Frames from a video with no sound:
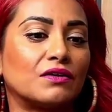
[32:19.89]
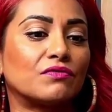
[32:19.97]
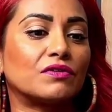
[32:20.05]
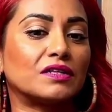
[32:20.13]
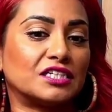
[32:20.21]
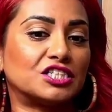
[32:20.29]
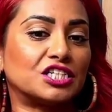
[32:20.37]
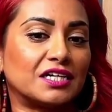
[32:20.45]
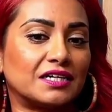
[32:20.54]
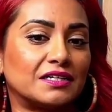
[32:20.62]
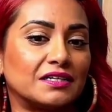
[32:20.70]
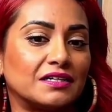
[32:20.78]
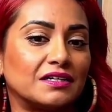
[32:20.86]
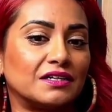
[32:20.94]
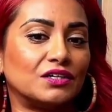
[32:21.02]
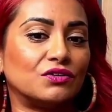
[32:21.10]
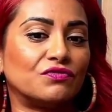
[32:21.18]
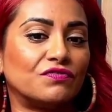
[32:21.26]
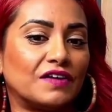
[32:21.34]
religion,
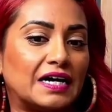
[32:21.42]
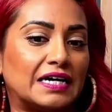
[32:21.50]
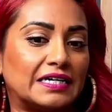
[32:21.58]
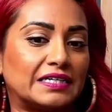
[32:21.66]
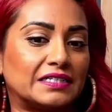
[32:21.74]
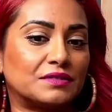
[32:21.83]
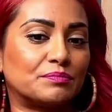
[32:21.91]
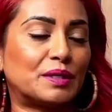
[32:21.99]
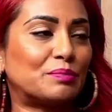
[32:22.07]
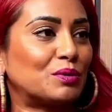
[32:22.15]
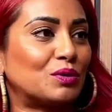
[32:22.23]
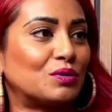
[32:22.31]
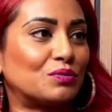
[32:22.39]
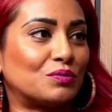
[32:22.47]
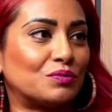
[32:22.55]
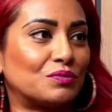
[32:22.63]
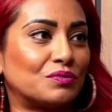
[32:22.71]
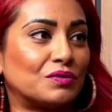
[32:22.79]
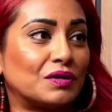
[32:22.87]
you find people
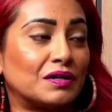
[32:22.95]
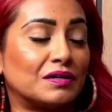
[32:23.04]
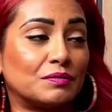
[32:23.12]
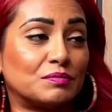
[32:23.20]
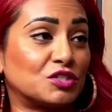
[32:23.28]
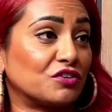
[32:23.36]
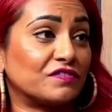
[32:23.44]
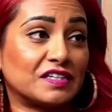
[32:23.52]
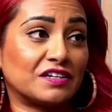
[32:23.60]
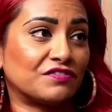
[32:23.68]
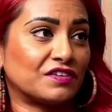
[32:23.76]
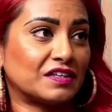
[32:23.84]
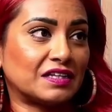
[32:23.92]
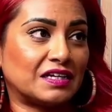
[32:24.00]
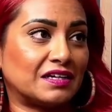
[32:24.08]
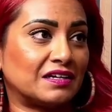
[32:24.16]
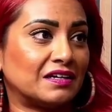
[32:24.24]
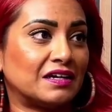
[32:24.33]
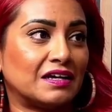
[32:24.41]
observe it
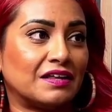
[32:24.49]
differently.